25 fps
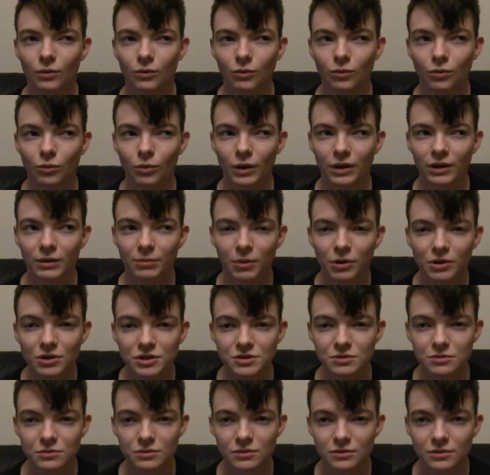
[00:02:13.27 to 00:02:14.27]
when a
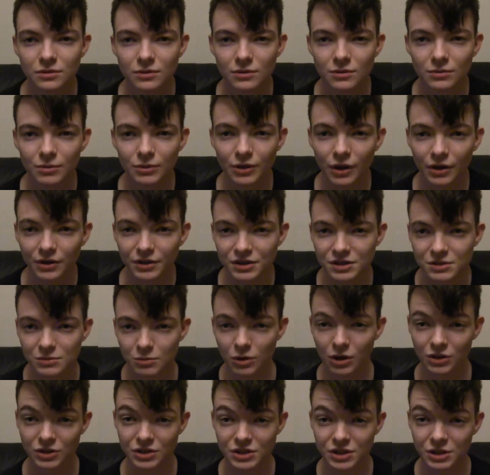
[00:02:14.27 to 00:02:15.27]
person with autism
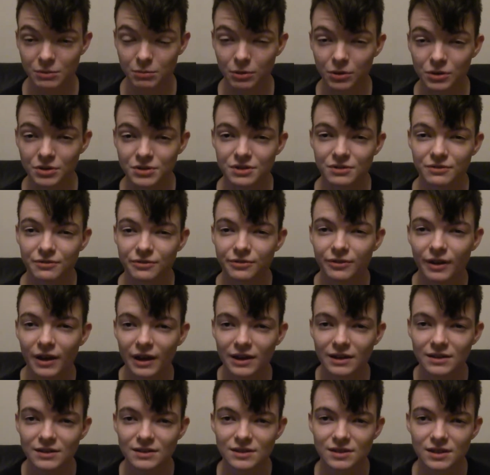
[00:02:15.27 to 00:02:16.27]
or autistic person
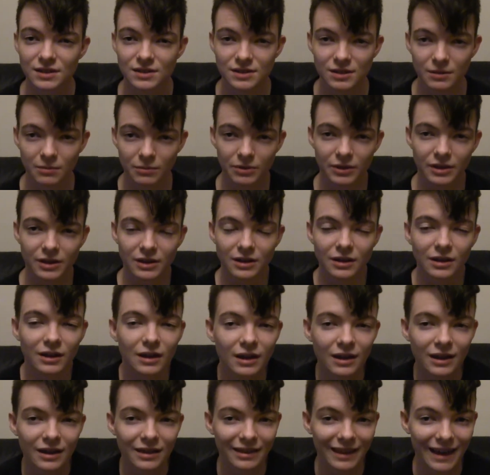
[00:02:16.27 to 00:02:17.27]
finds something
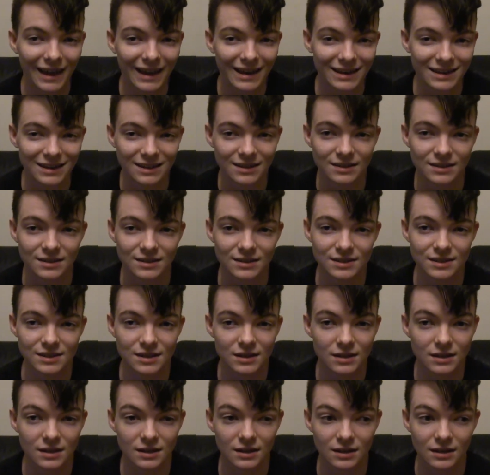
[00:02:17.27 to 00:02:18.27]
that
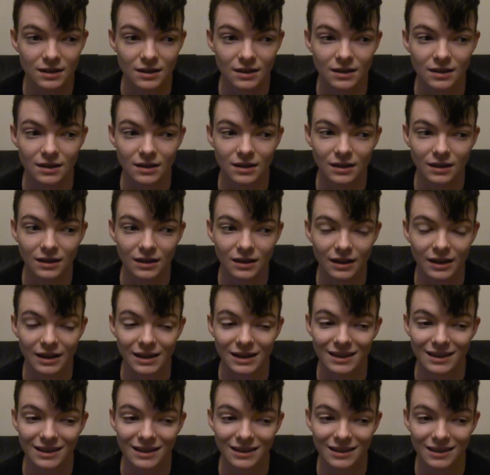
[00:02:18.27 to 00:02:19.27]
is
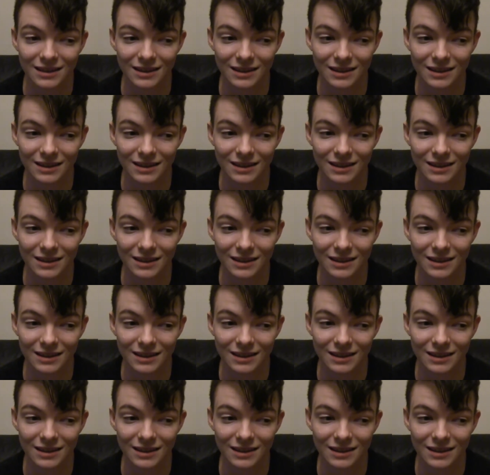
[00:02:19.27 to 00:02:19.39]
like